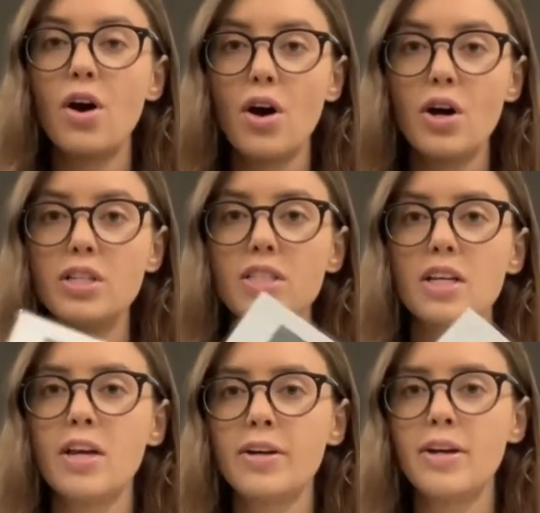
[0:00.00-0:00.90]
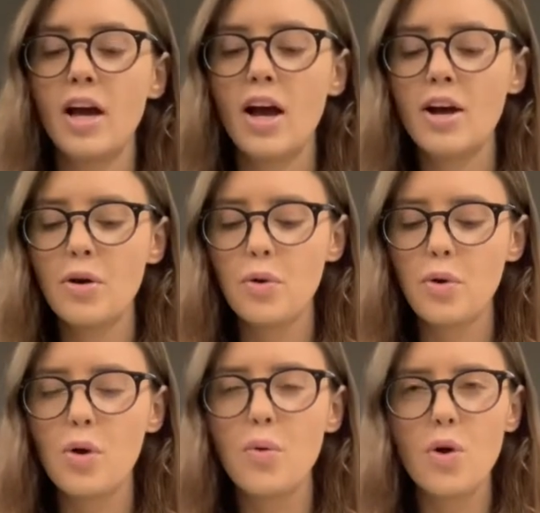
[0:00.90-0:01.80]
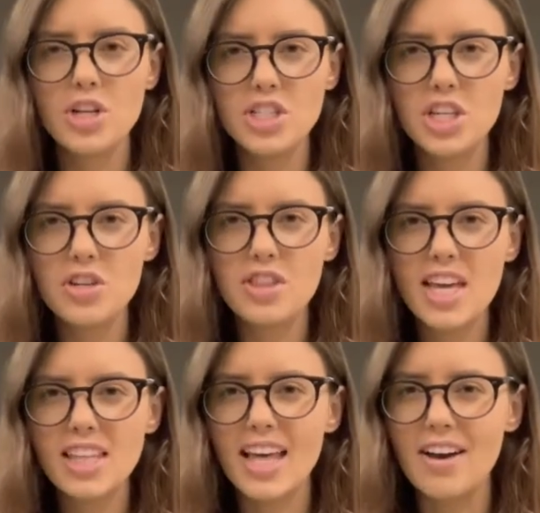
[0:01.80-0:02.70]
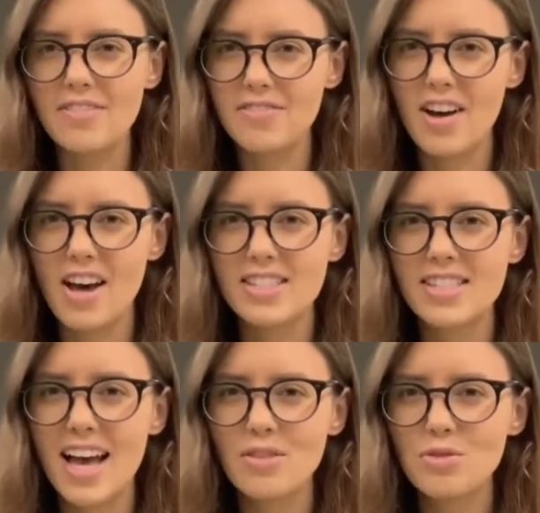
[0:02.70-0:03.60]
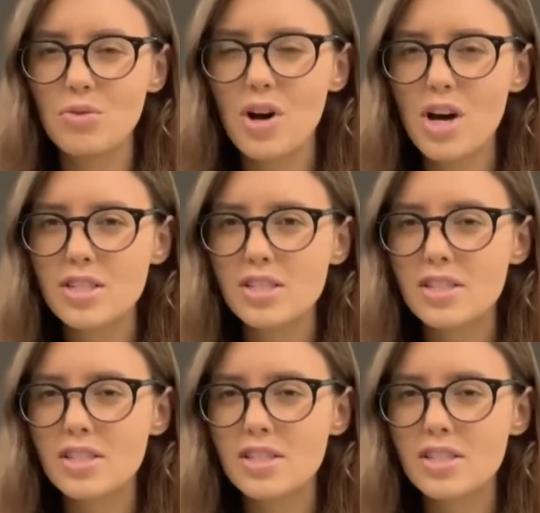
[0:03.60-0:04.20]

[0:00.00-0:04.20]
What do you think that first sound was?